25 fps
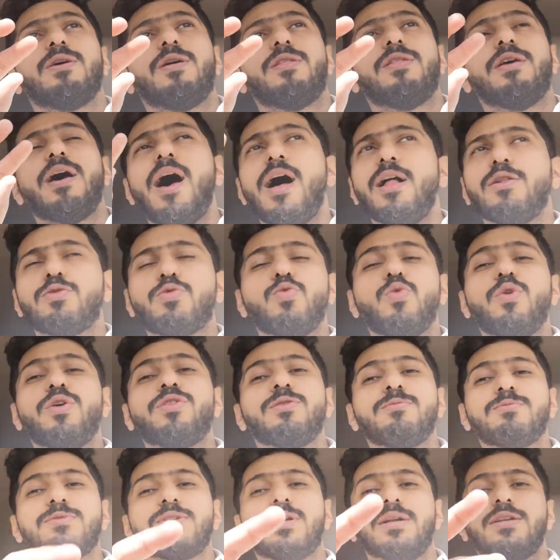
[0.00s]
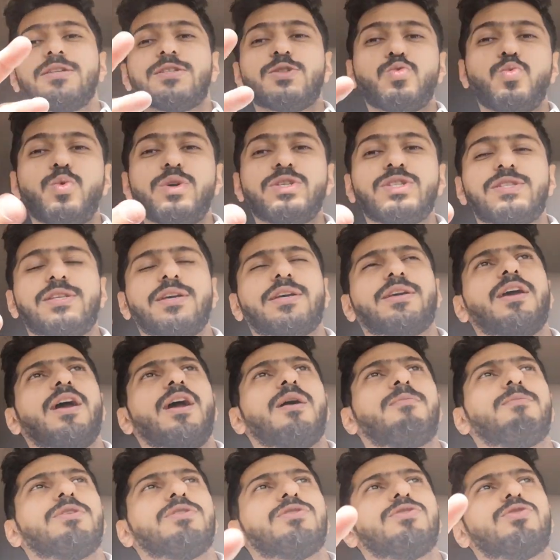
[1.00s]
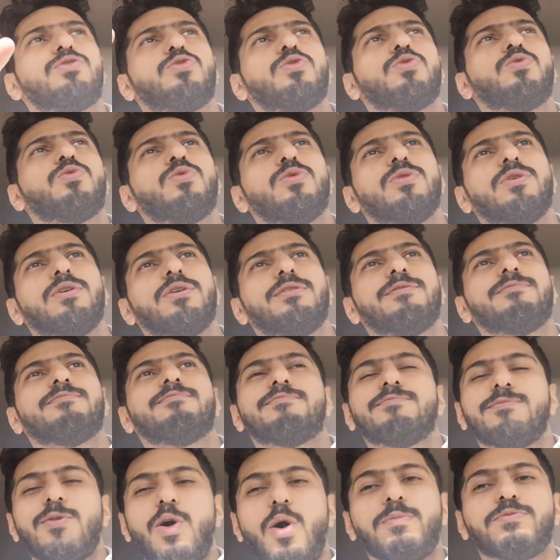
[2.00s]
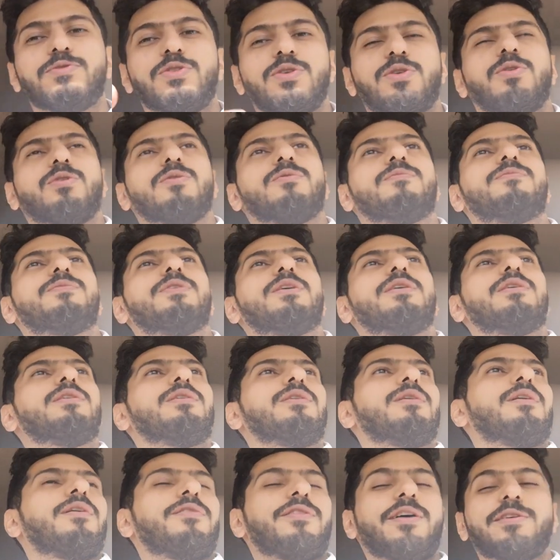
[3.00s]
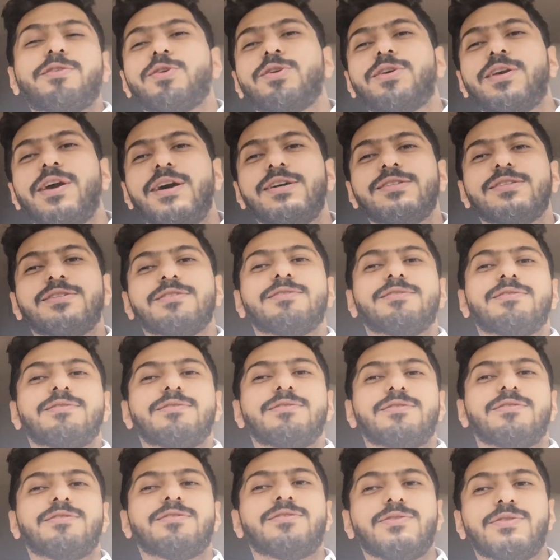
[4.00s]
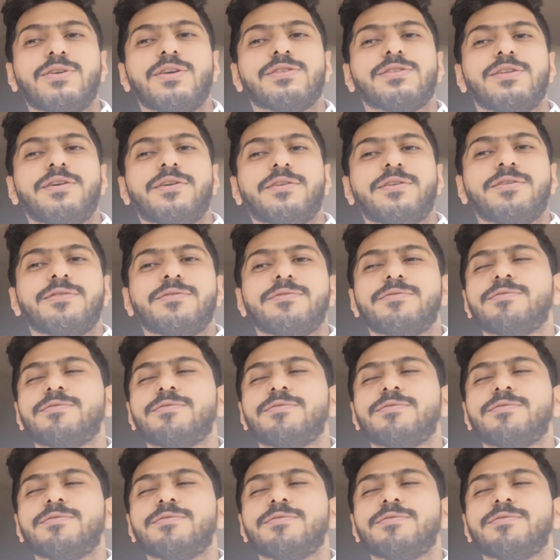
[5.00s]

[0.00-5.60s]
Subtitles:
The algorithm is gonna switch the camera into optical. Thank you guys. See you guys later.